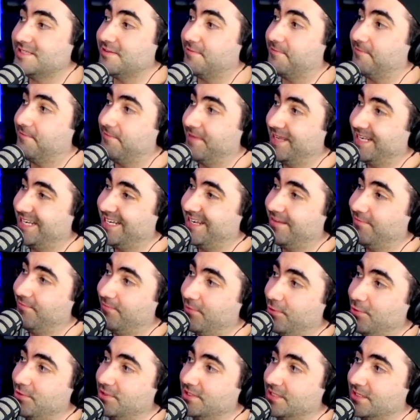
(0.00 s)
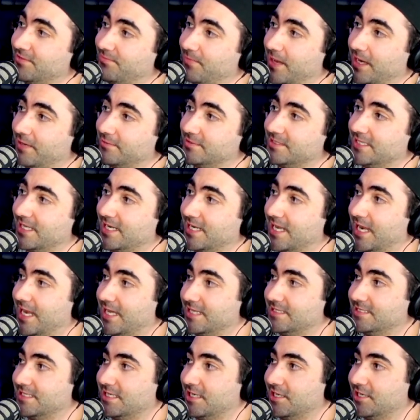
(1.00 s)
definitive version of Battlestar
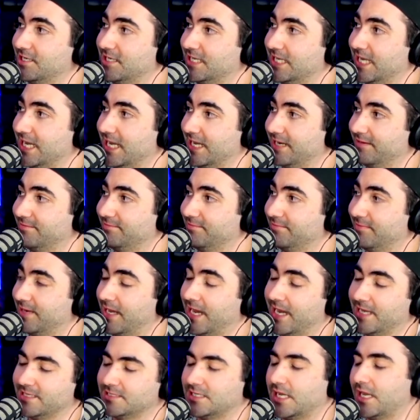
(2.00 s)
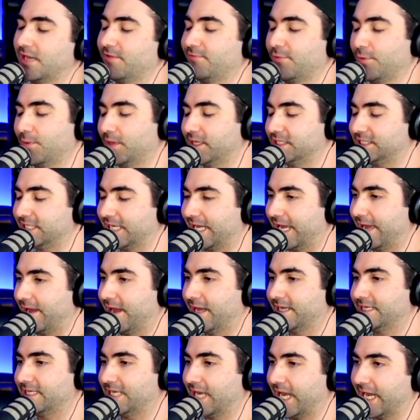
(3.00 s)
Galactica you can get. So if you want to check out,
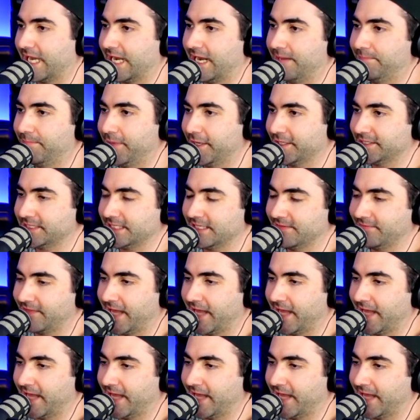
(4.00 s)
I did like an unboxing of